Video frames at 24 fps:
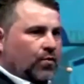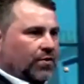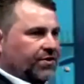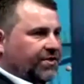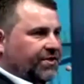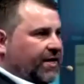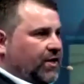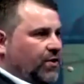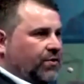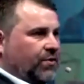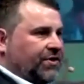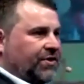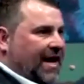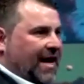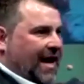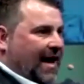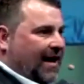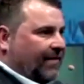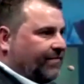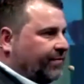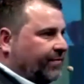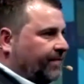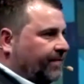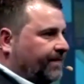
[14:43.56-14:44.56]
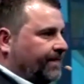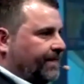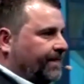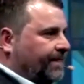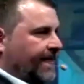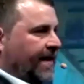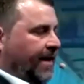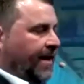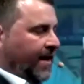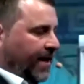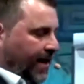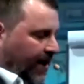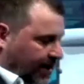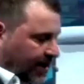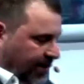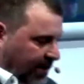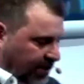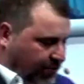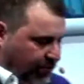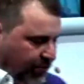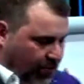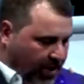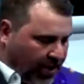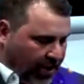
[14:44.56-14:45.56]
they used to have. And
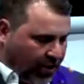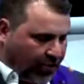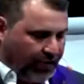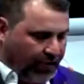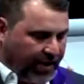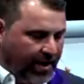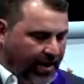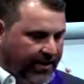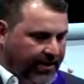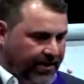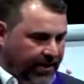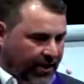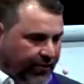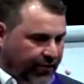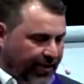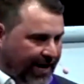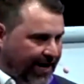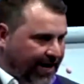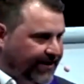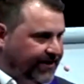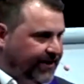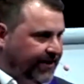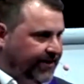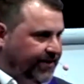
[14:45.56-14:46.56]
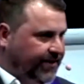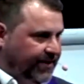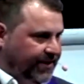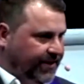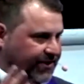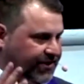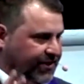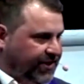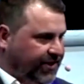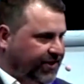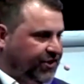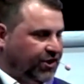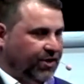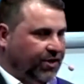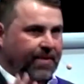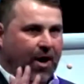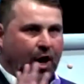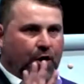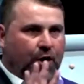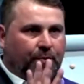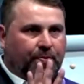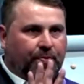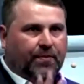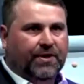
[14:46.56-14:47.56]
that's why I created this system,
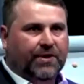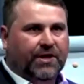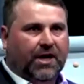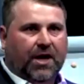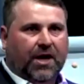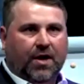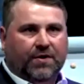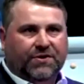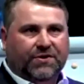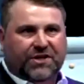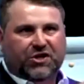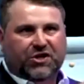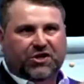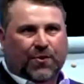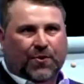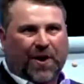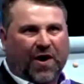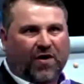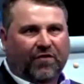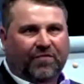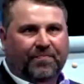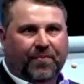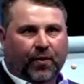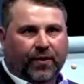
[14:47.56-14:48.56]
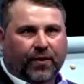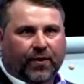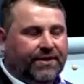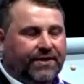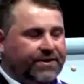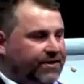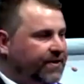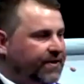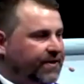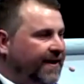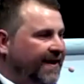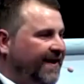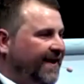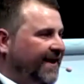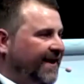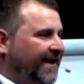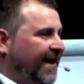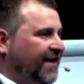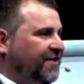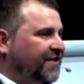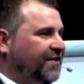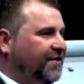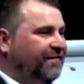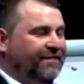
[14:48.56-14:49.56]
open with a close. It's 12 points,
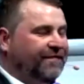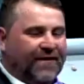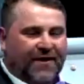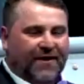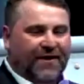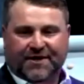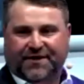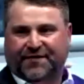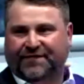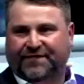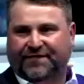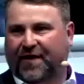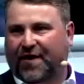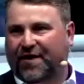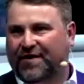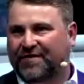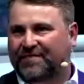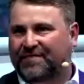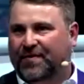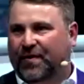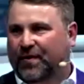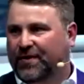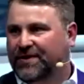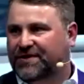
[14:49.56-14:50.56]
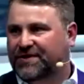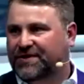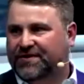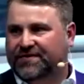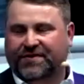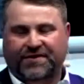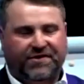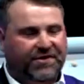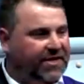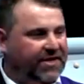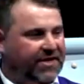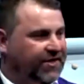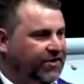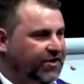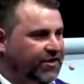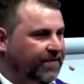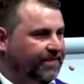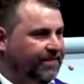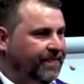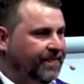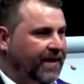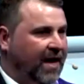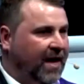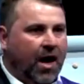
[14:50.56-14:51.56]
and the first 5 points of the system
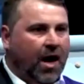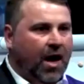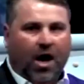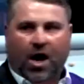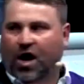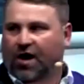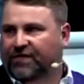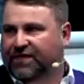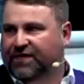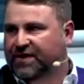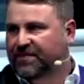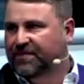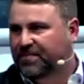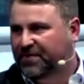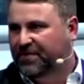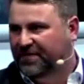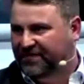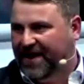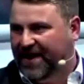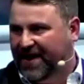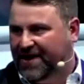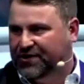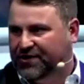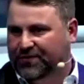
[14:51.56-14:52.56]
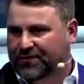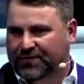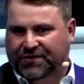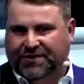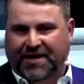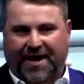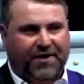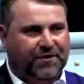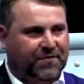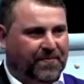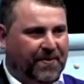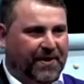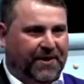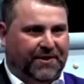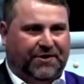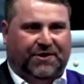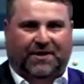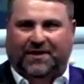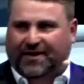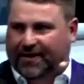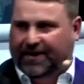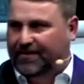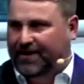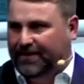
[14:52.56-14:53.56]
are for the professional
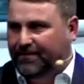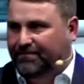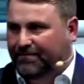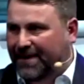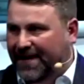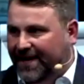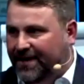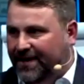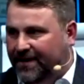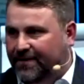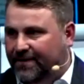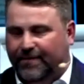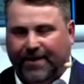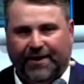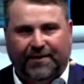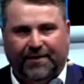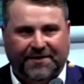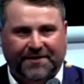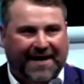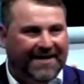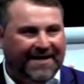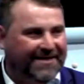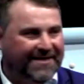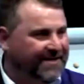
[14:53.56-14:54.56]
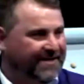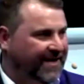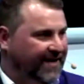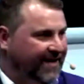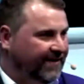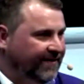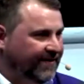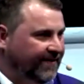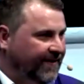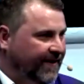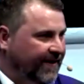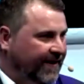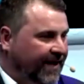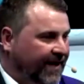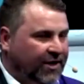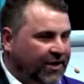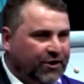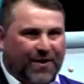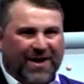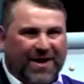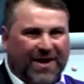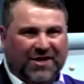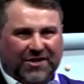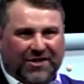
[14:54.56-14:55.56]
salesperson, me, when I was 18, to
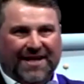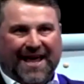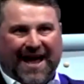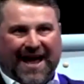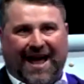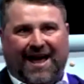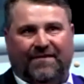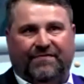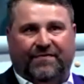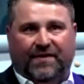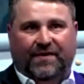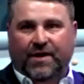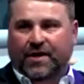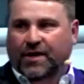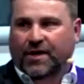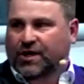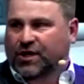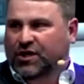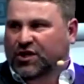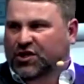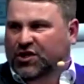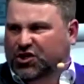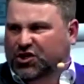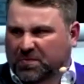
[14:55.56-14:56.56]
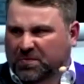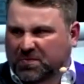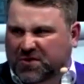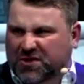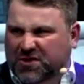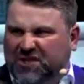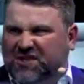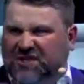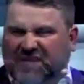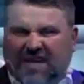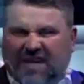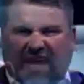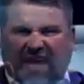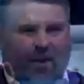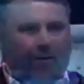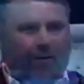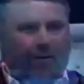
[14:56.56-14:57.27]
actually have some skill,